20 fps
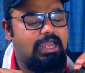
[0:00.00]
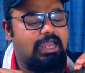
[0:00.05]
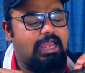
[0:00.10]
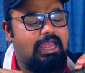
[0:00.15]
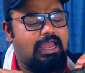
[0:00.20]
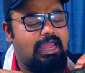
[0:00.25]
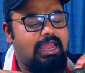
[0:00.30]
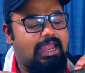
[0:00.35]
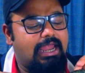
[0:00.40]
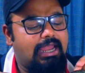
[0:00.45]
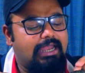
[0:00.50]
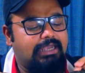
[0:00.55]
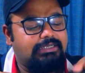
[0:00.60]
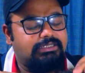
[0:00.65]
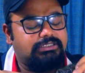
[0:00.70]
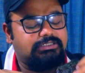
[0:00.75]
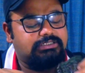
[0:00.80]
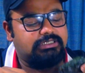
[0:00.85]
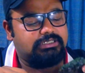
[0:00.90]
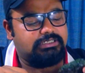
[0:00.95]

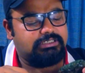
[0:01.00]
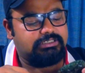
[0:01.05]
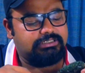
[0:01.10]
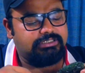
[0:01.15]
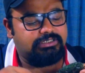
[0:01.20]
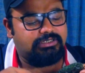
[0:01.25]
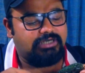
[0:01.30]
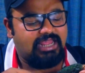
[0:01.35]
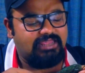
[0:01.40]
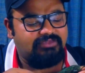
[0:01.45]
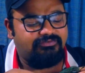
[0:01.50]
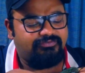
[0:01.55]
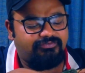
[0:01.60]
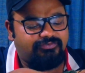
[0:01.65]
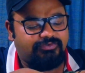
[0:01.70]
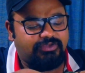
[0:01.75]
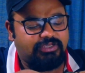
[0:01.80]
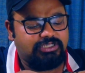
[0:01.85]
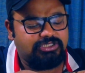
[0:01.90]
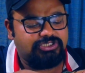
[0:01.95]
and the dry
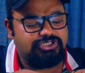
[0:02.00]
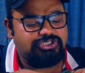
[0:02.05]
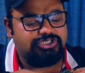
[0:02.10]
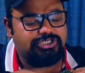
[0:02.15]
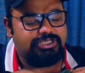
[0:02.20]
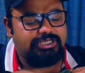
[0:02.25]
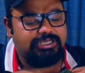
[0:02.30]
fish